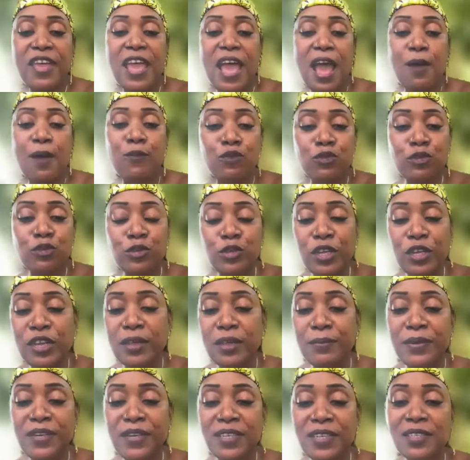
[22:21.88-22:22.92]
And we've
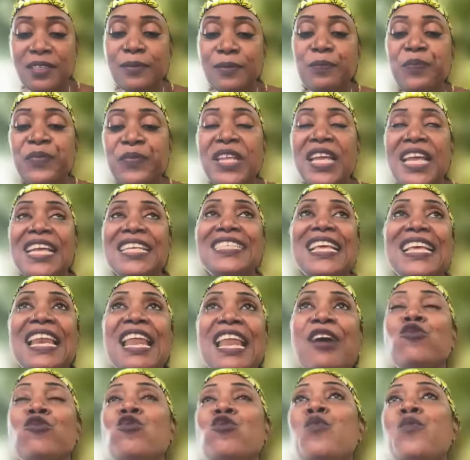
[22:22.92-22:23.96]
done and redone
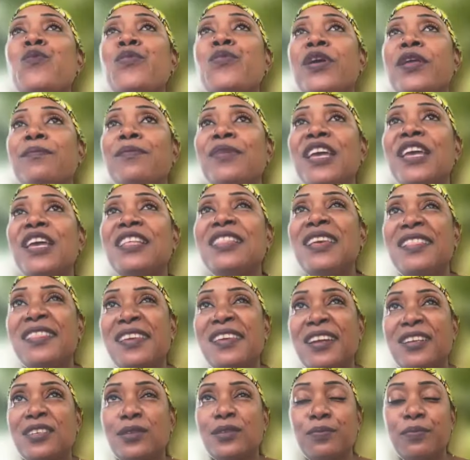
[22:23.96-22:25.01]
many times.
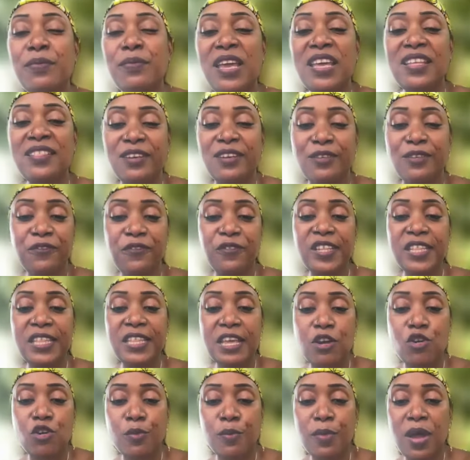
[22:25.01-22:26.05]
And this
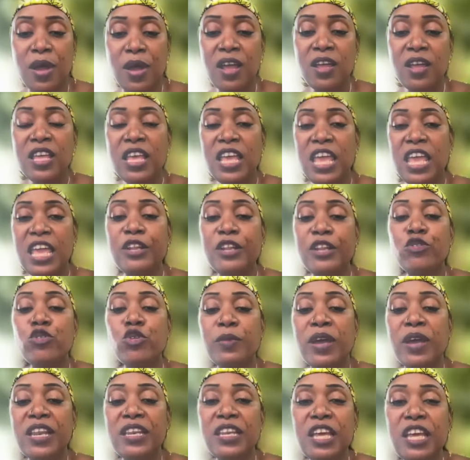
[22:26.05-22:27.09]
allows us to
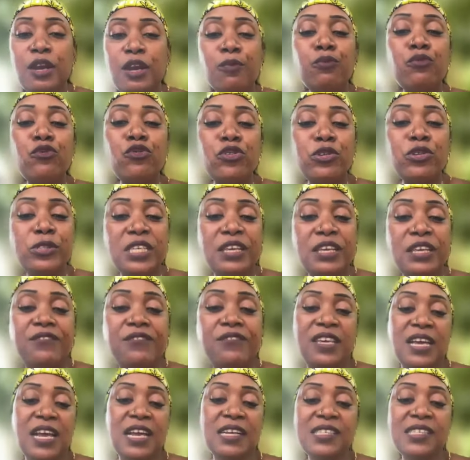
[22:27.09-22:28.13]
transmit in a
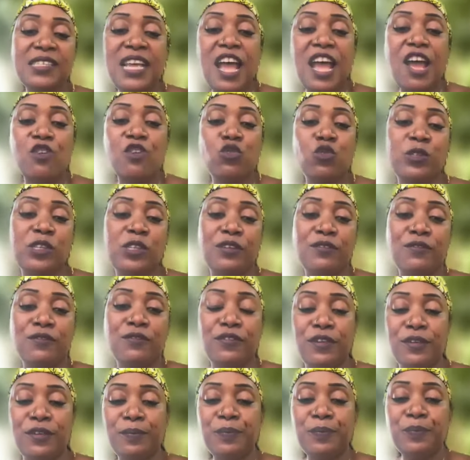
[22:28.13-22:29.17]
very loyal
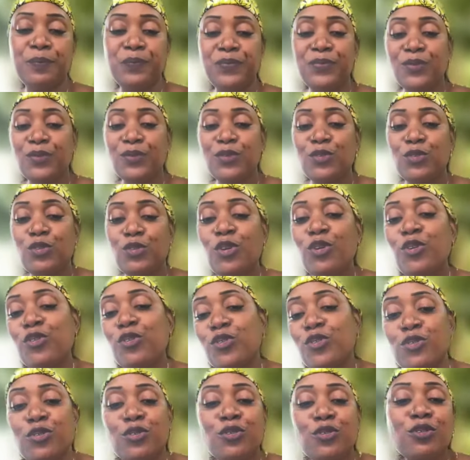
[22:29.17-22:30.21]
way and an efficient way
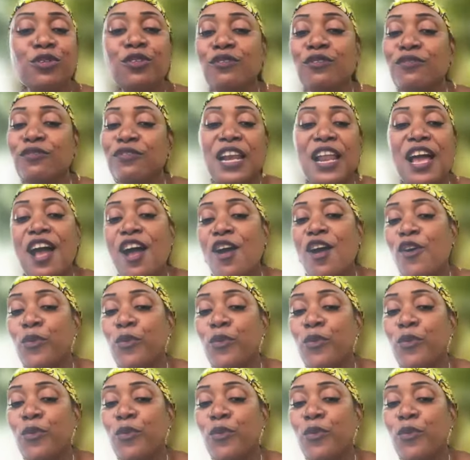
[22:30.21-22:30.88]
to our children.